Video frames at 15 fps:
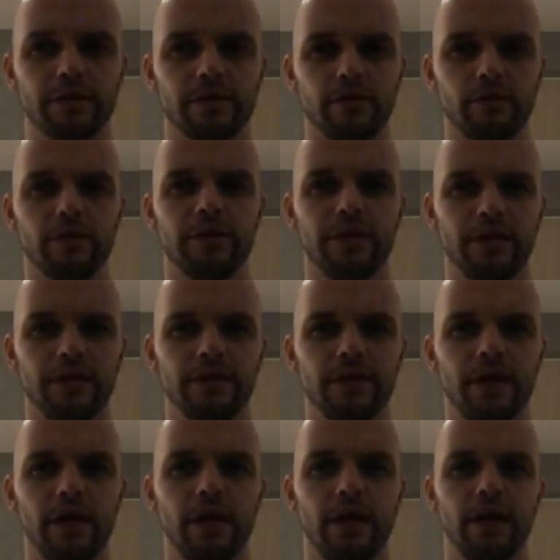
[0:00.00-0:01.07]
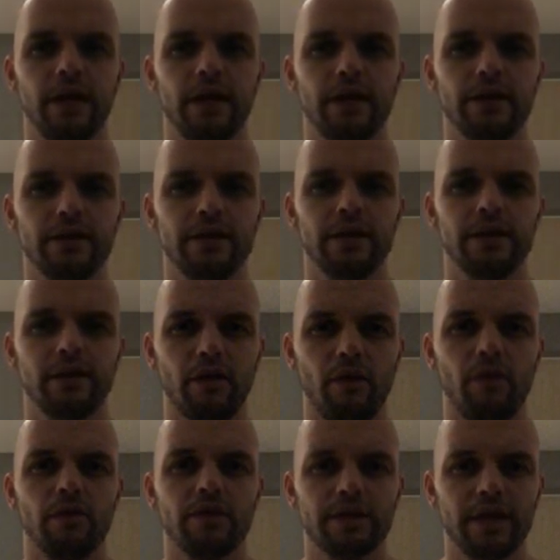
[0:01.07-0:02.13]
don't need that
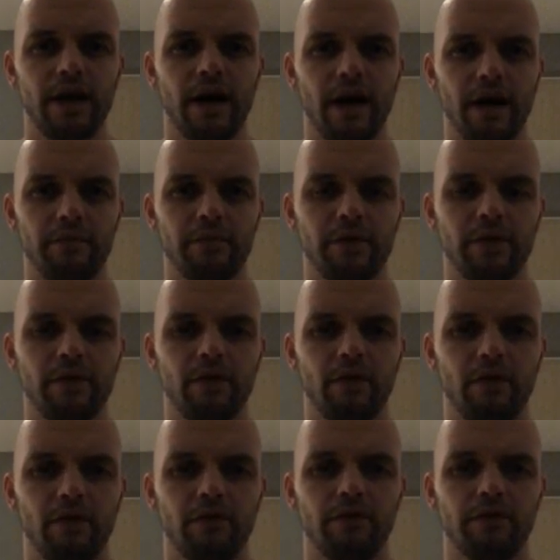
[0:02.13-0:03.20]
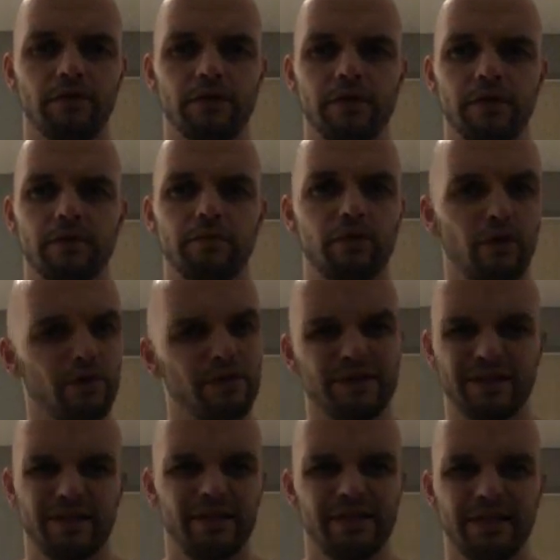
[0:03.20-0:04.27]
long time of
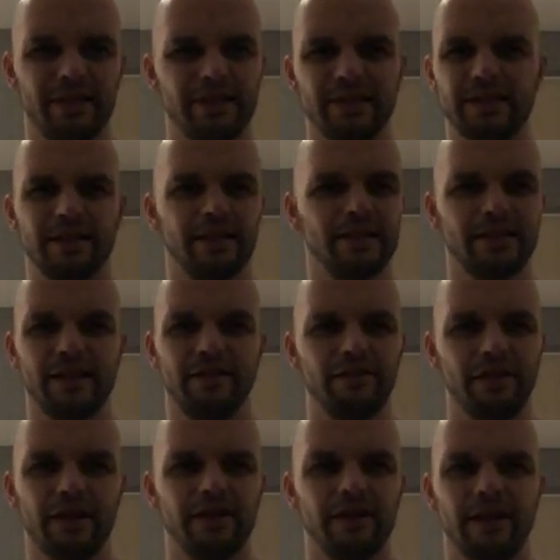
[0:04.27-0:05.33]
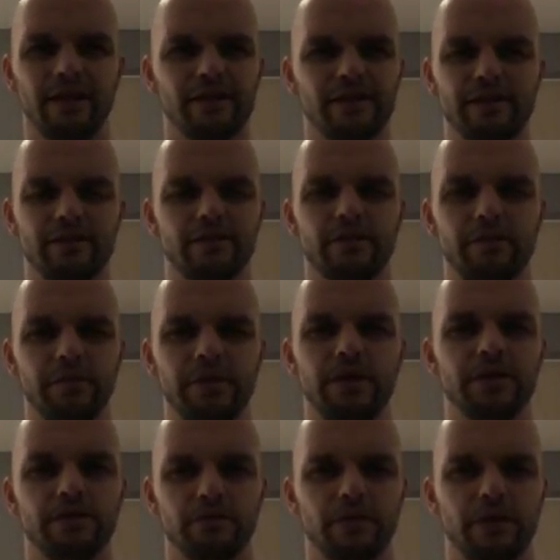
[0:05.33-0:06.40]
photosynthesis and stuff like that to be
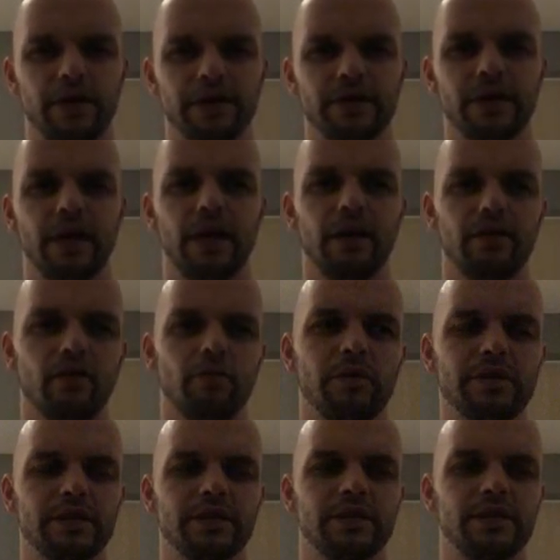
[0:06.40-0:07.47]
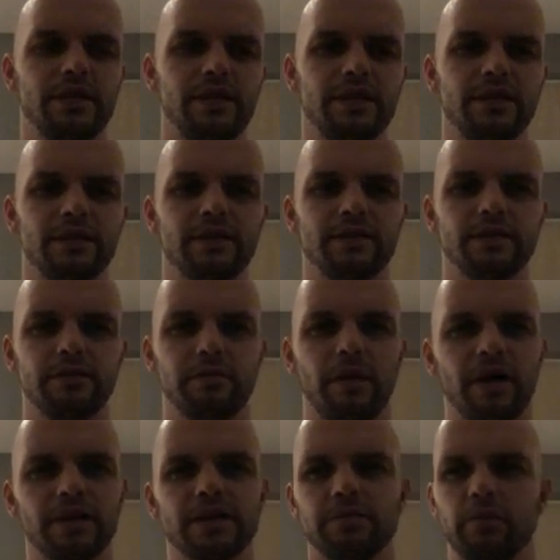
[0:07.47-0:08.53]
in rest. Your muscles need to
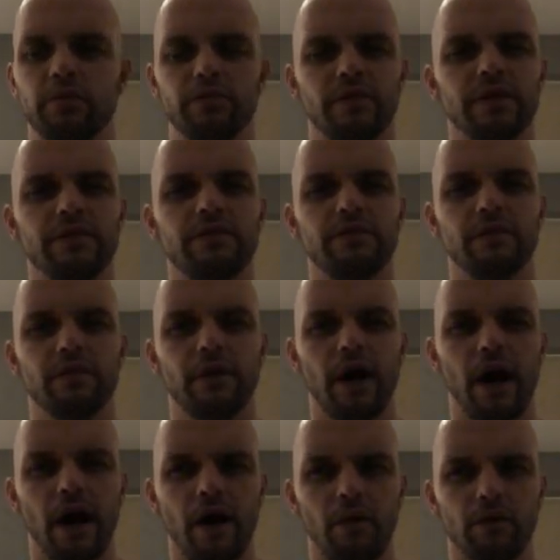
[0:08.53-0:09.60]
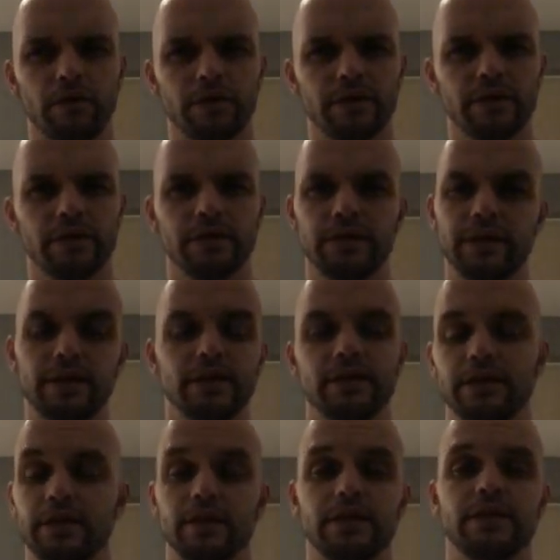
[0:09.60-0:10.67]
maximum 24 hours.
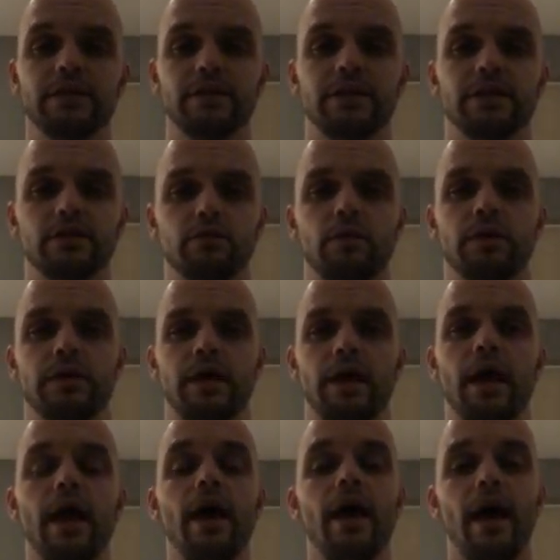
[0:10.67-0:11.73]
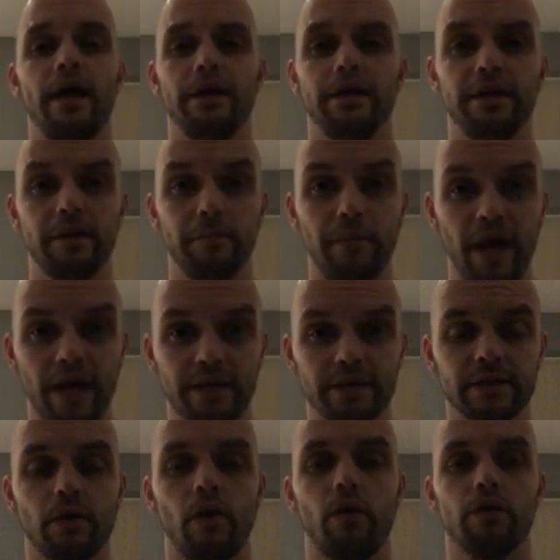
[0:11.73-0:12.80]
This is just one day, and it
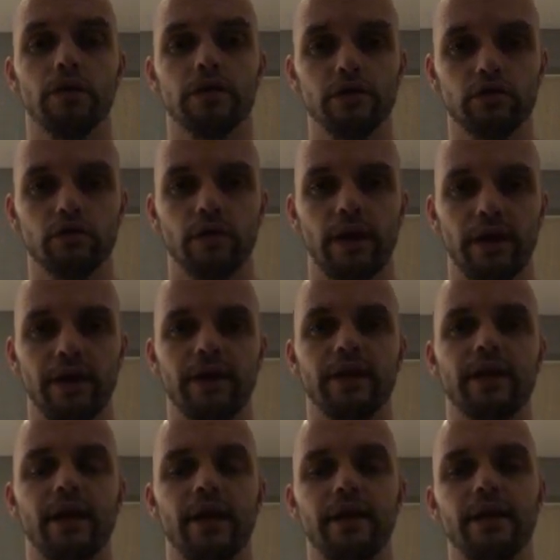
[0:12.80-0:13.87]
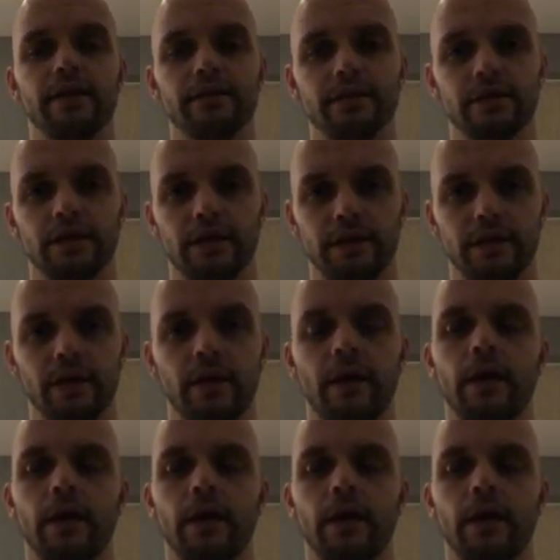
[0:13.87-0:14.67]
depends on the training, and that's it.